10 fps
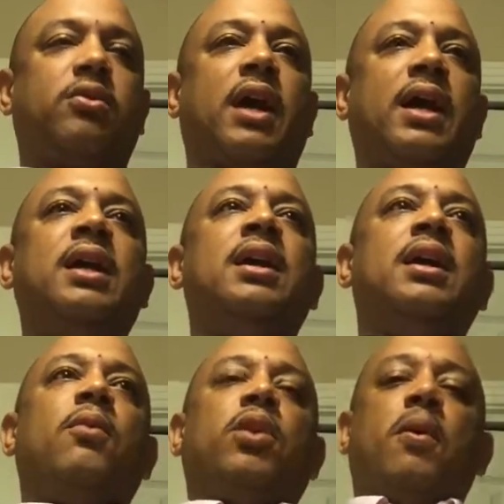Okay,
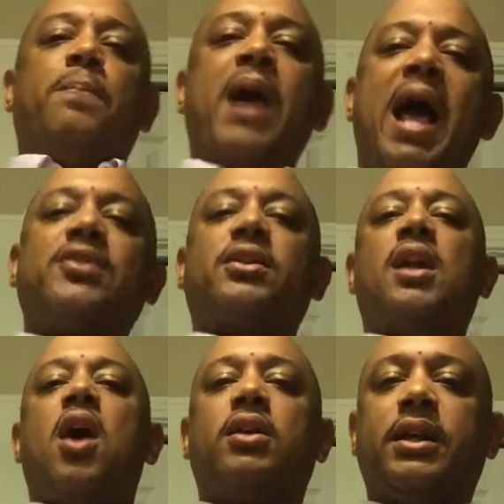we're going to pass a
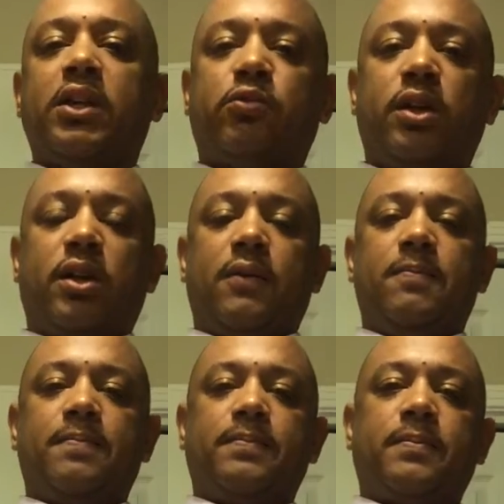law that gets rid of
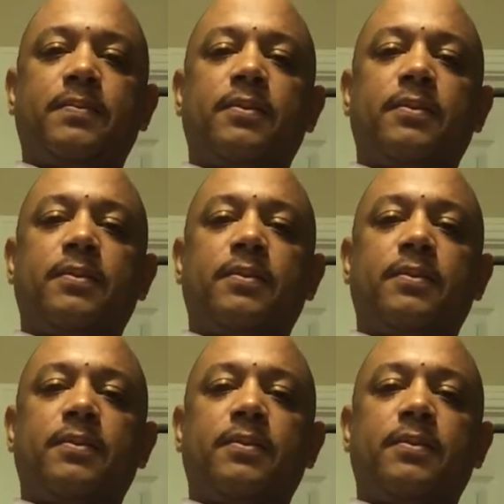them.